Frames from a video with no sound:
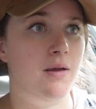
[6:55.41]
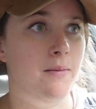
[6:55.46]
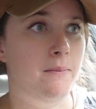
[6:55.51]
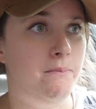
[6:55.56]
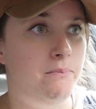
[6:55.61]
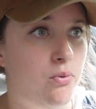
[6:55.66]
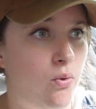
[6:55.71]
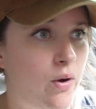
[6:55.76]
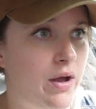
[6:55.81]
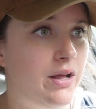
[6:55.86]

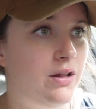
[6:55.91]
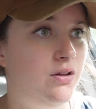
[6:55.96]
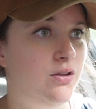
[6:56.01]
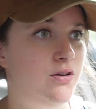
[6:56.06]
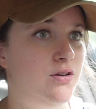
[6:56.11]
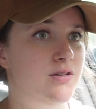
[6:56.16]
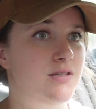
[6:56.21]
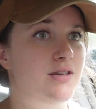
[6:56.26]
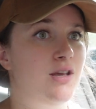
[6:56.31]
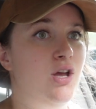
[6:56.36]

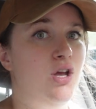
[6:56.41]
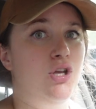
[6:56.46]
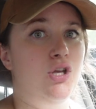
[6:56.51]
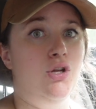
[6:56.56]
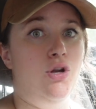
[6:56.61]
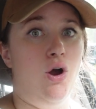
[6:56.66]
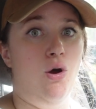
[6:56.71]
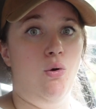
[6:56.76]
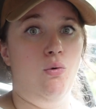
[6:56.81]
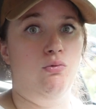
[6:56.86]
boilers, you
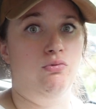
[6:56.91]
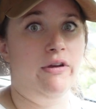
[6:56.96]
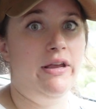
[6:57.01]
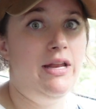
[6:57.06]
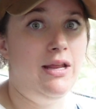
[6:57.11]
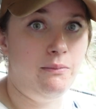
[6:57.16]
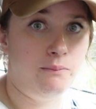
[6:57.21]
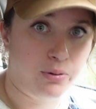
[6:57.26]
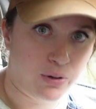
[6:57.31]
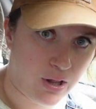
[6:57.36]
know,
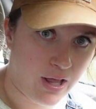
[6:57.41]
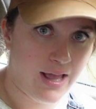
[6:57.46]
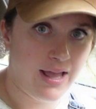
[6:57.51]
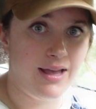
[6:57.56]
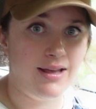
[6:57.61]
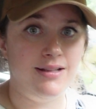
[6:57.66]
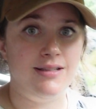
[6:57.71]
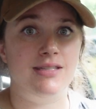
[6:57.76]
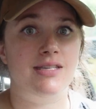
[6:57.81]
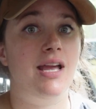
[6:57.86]
reading
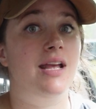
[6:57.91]
plans.